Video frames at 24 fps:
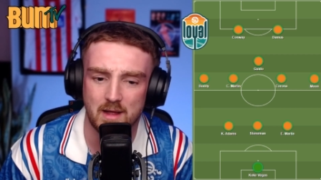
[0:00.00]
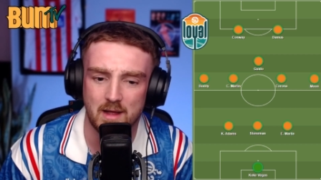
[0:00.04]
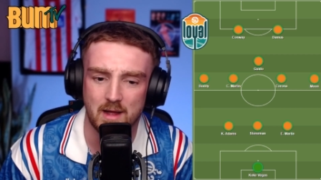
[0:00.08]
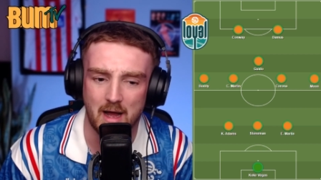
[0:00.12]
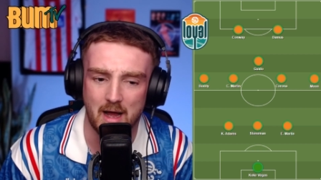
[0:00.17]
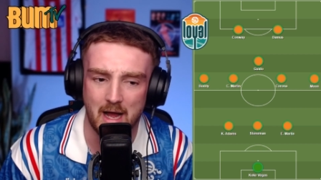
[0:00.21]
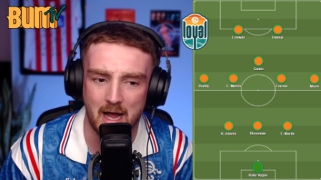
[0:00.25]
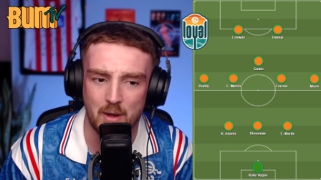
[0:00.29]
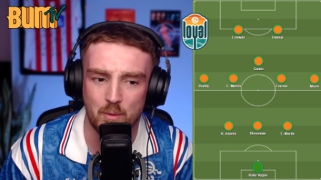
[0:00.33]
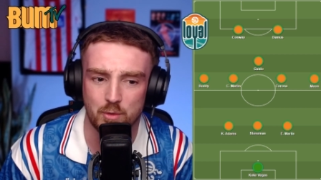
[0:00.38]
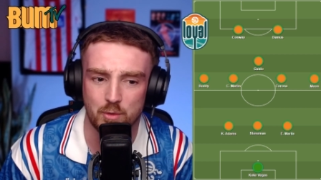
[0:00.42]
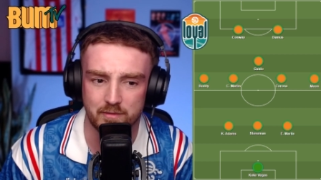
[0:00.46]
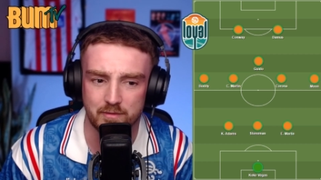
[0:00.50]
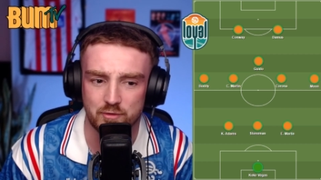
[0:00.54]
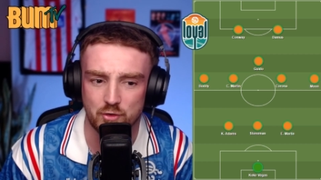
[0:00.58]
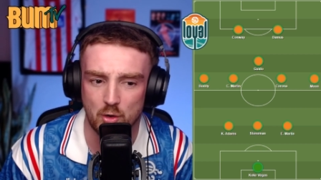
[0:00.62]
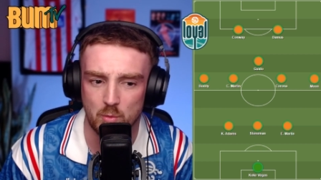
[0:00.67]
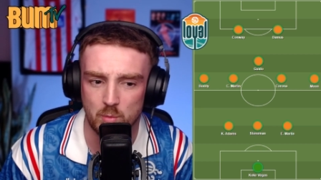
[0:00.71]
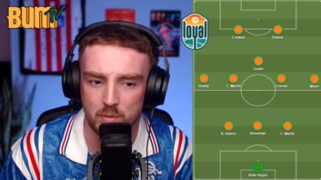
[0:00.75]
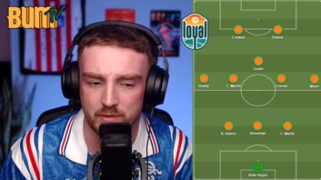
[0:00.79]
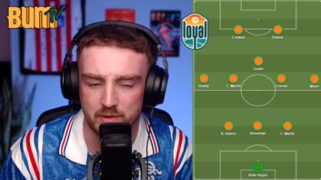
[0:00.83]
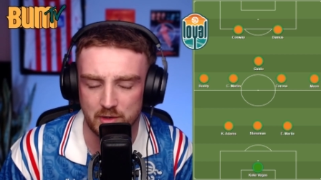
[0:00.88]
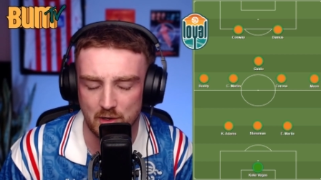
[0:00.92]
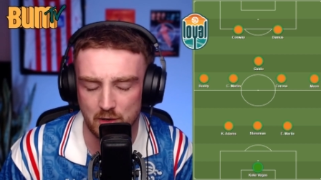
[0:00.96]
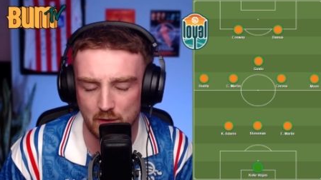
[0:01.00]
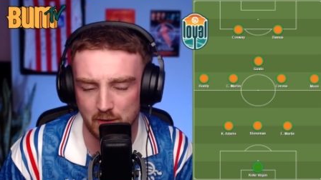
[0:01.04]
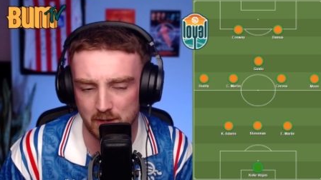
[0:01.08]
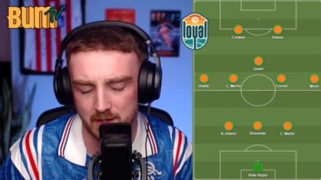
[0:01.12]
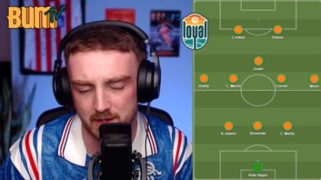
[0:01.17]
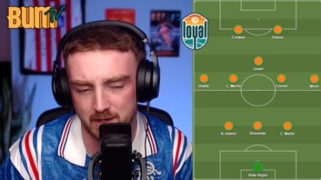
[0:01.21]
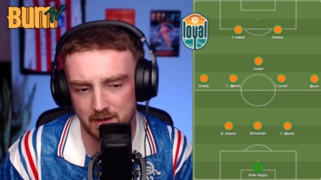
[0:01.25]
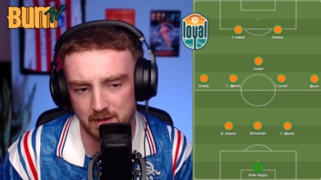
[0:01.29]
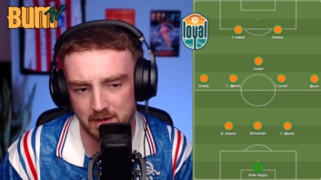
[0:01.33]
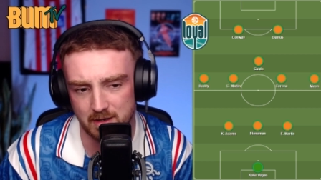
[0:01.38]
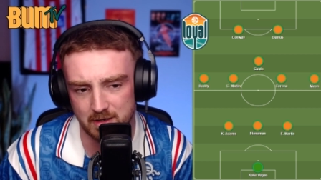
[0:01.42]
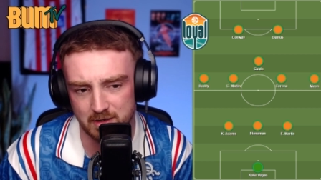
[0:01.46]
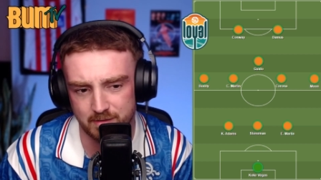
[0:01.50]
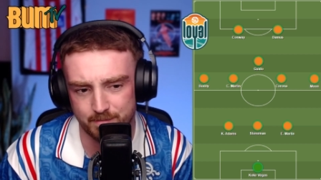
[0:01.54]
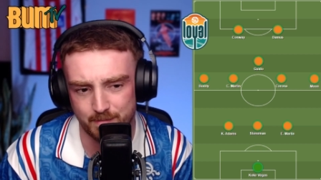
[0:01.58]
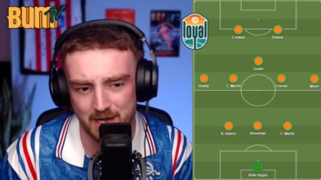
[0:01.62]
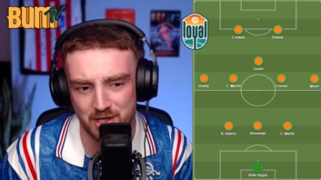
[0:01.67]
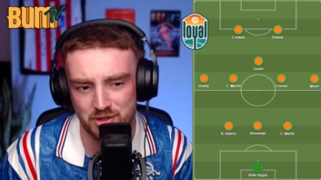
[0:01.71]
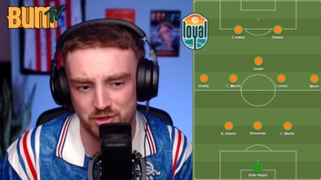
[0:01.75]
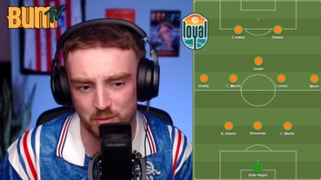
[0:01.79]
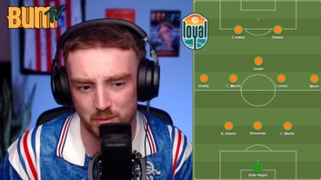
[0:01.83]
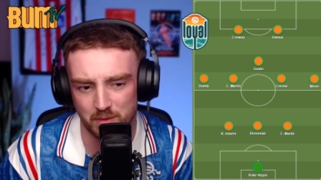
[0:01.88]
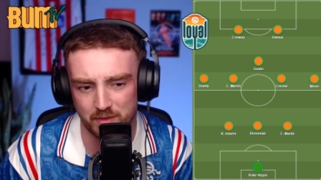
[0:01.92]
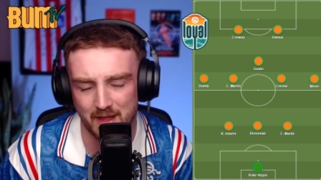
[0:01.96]
I would have gone with Collier,
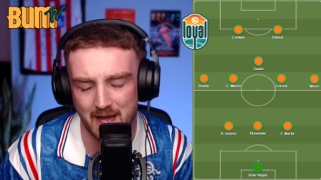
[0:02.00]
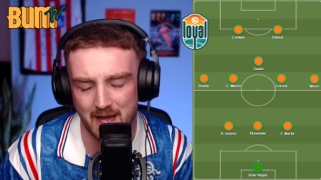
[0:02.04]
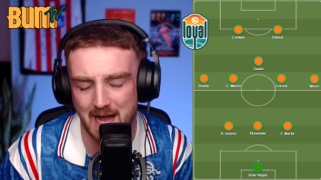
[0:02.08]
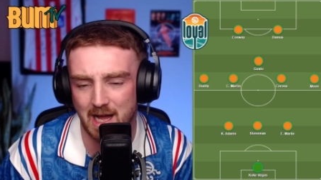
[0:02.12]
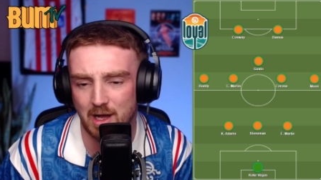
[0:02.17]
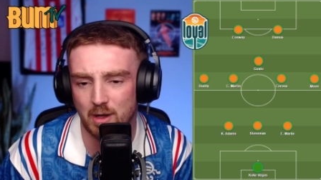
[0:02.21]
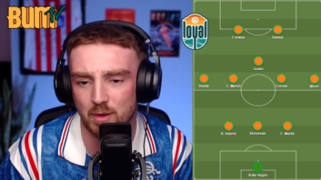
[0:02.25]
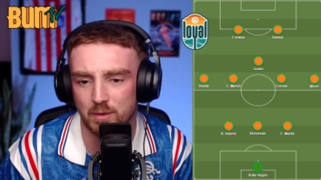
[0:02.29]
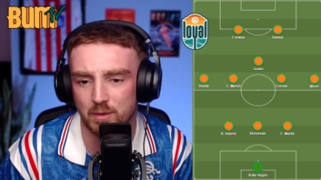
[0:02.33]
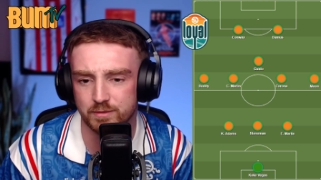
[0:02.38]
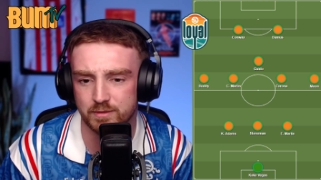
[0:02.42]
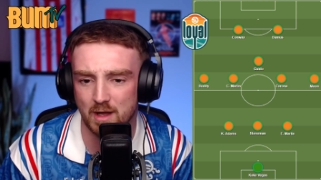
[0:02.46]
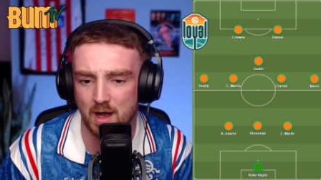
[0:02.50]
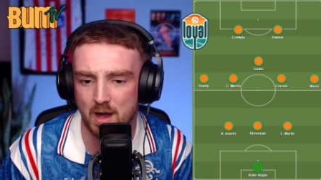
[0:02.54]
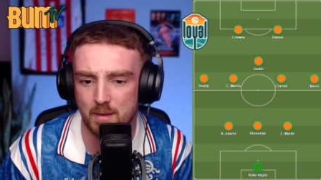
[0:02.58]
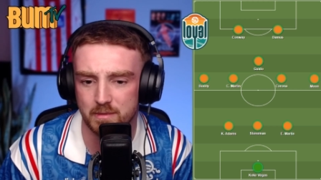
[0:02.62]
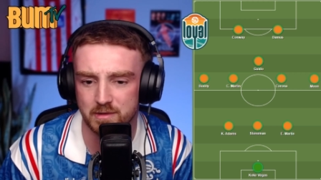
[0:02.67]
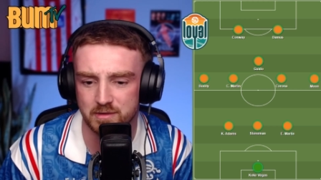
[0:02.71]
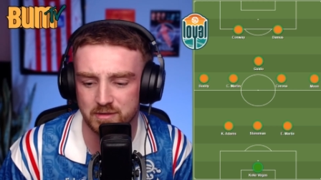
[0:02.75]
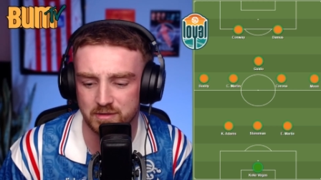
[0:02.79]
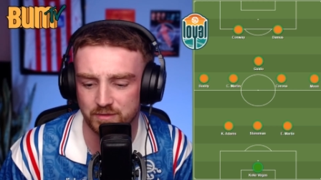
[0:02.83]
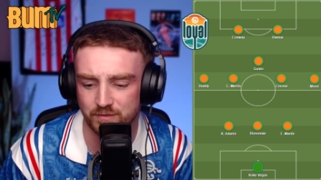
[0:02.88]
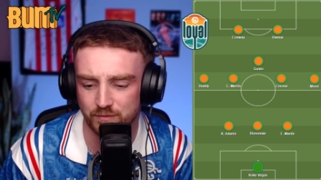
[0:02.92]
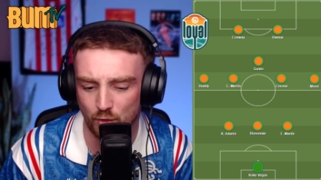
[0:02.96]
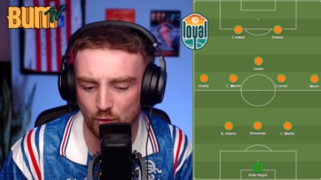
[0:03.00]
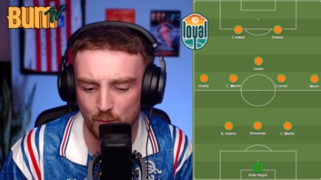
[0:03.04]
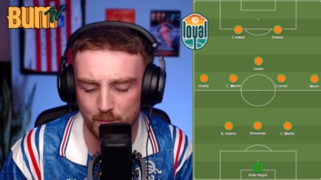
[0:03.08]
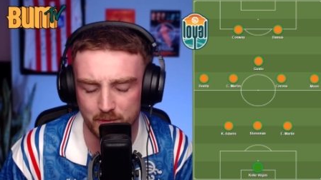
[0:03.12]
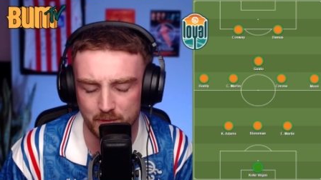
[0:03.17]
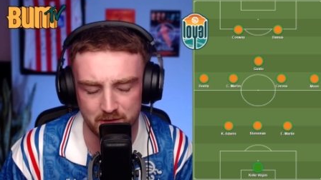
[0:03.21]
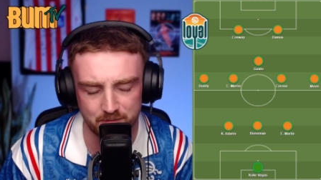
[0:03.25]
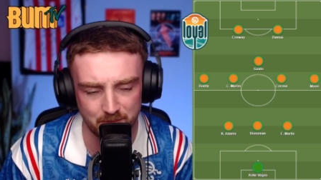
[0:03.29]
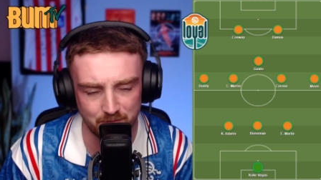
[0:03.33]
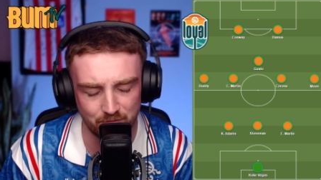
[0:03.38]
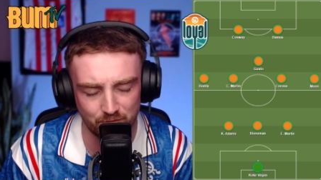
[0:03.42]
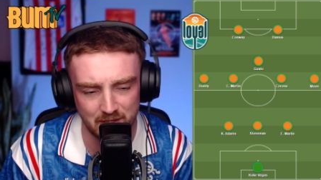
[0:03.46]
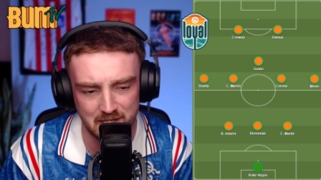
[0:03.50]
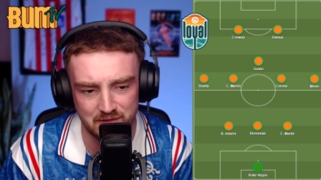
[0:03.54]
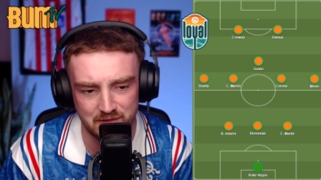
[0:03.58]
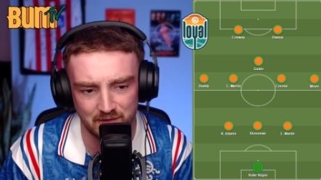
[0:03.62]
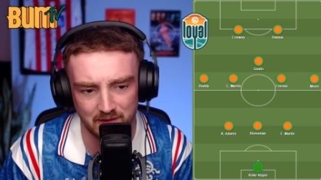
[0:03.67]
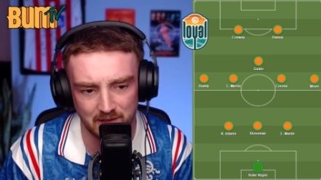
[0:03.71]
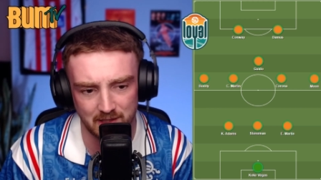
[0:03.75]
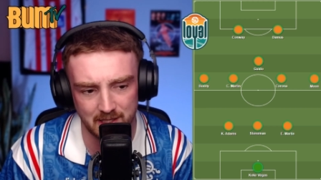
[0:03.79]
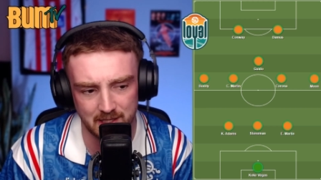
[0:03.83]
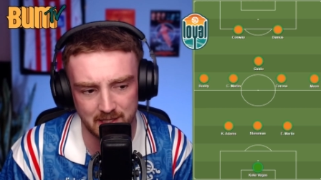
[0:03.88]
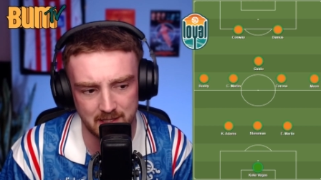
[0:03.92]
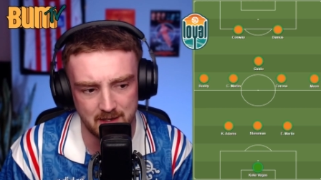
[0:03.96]
especially with how Damus' form has been
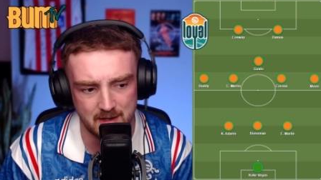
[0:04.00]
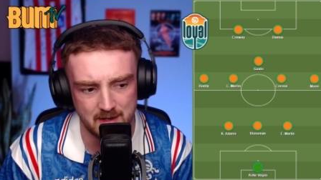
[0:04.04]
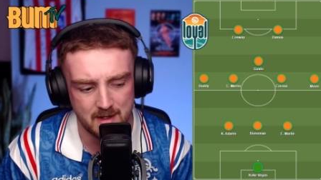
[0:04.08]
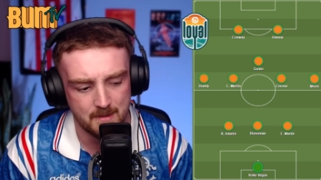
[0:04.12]
recently.